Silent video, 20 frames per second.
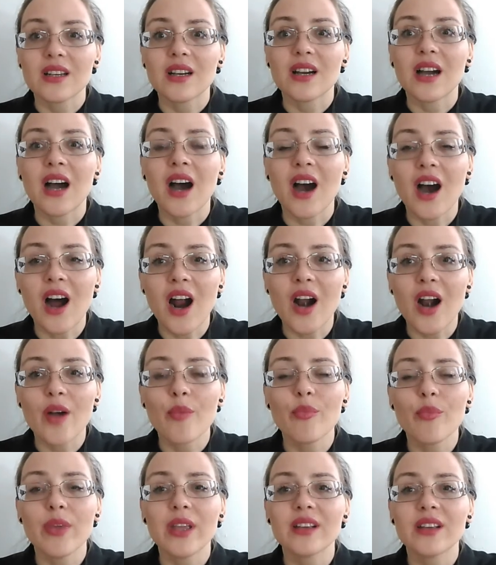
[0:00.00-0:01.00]

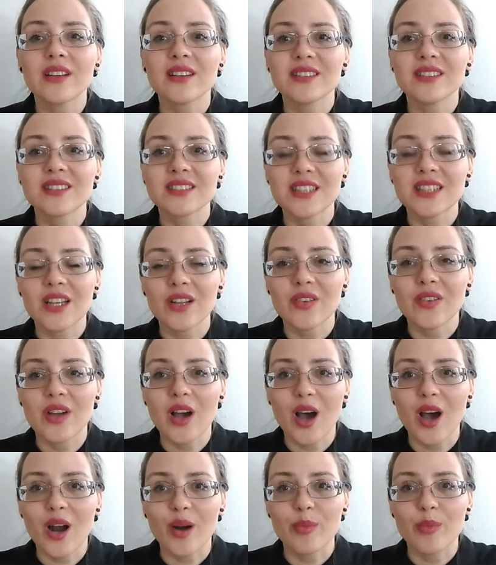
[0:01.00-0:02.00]
Harming,
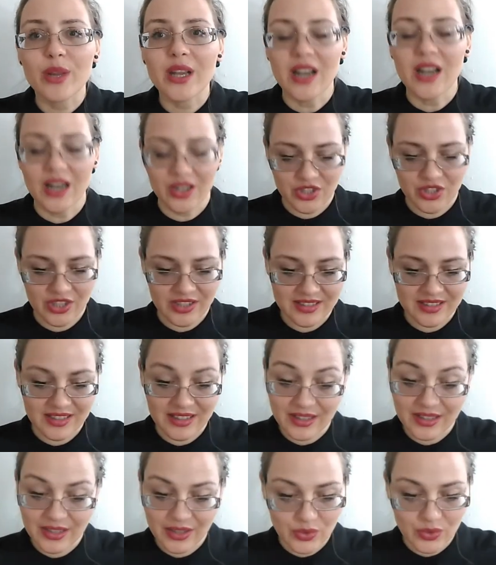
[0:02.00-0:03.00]
self-harming actions.
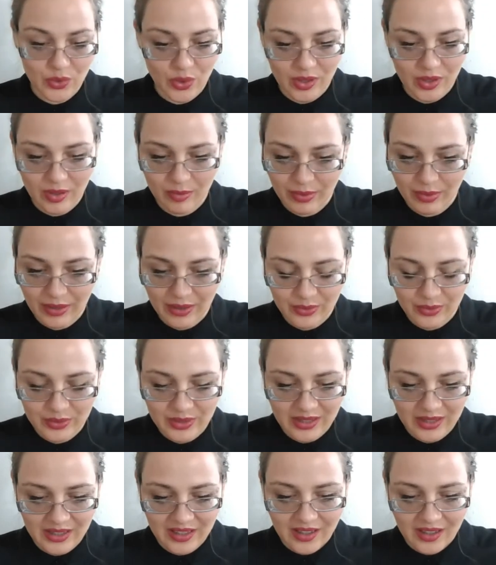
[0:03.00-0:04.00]
And he talk about
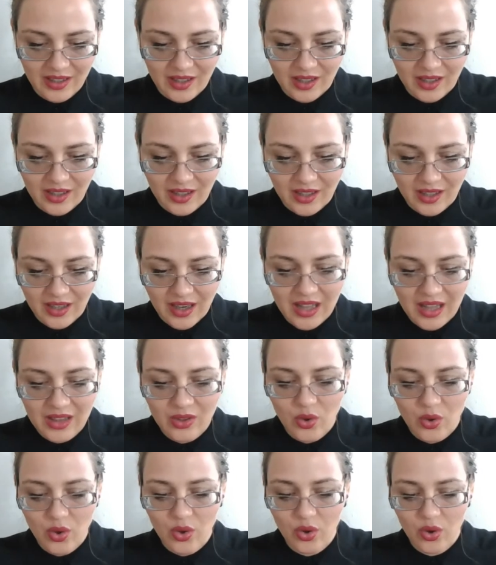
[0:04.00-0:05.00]

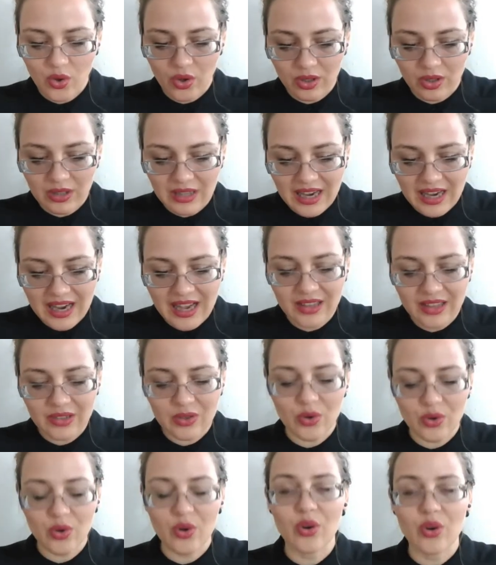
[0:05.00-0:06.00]
alcohol,
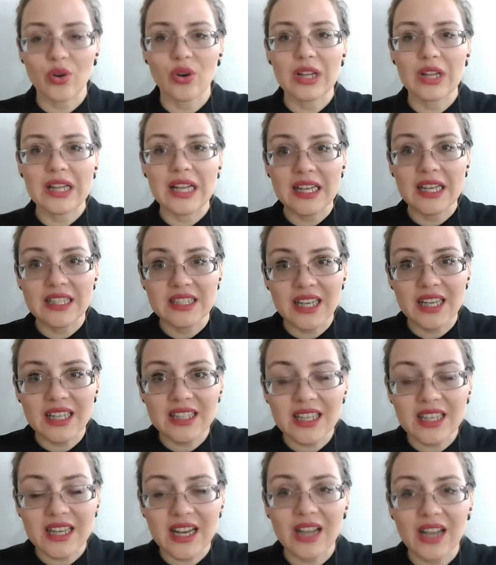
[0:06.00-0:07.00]

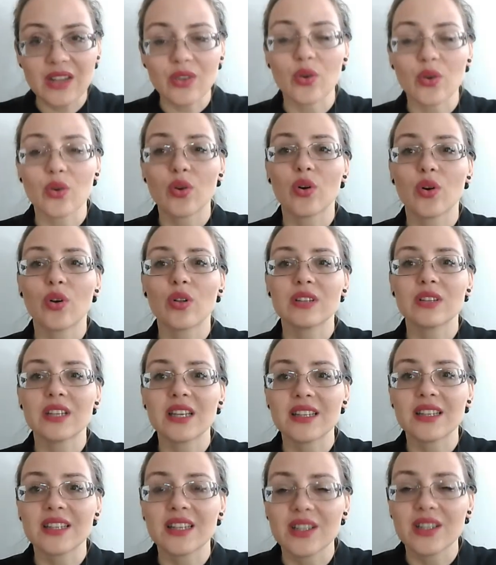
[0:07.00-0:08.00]
another alcohol.
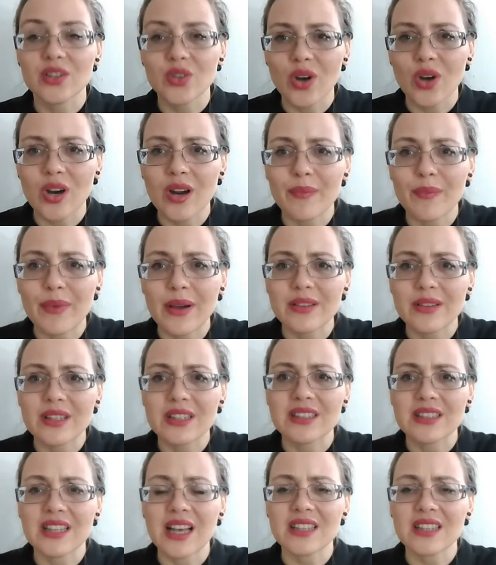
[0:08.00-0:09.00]
Then he talk about
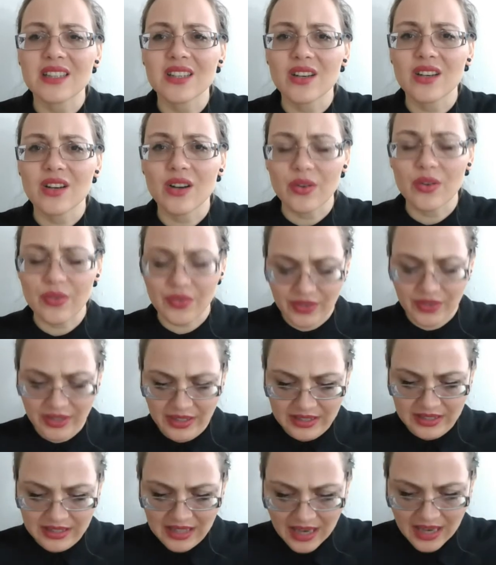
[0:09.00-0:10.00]
another
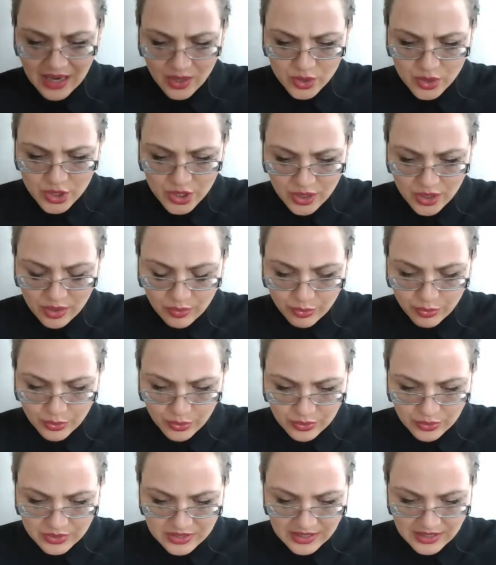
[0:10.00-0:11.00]
girlfriend, how she
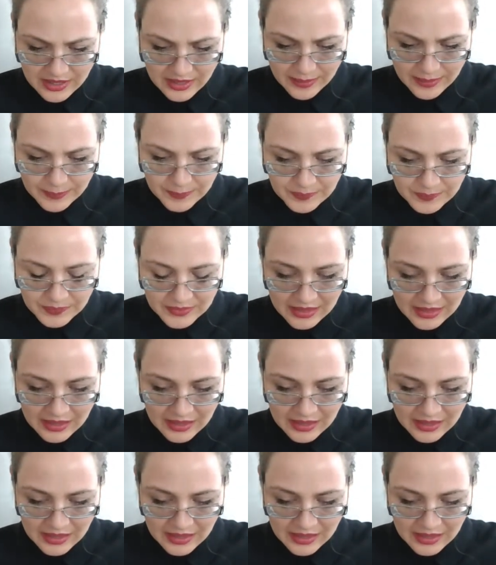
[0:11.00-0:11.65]
abused him.